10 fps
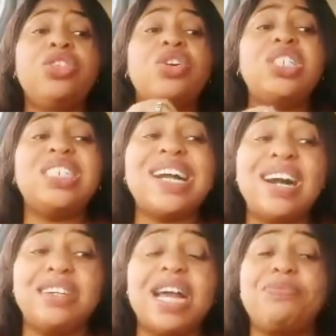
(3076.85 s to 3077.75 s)
Your
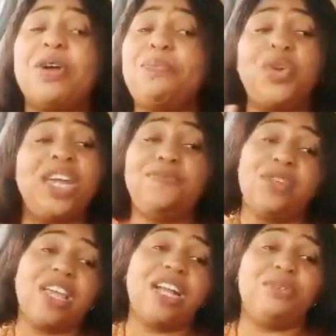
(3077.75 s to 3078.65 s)
child, I'm not praying
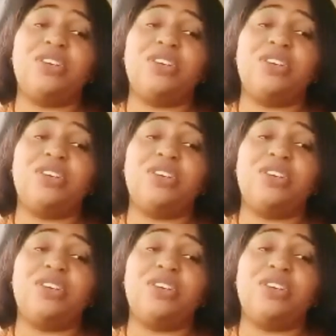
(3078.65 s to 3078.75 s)
for that,